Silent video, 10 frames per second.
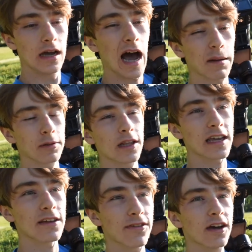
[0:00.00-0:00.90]
I
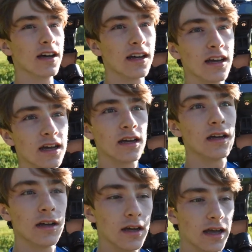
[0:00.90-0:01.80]
believe.
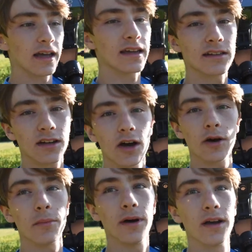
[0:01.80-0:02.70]
And
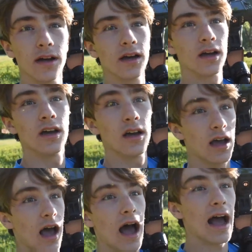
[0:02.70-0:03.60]

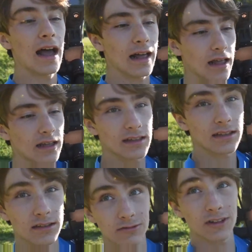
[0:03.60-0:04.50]

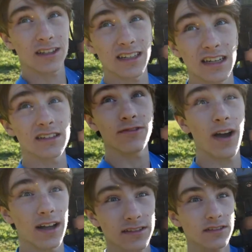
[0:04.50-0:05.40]
I really need to
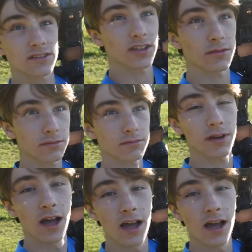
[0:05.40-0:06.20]
find some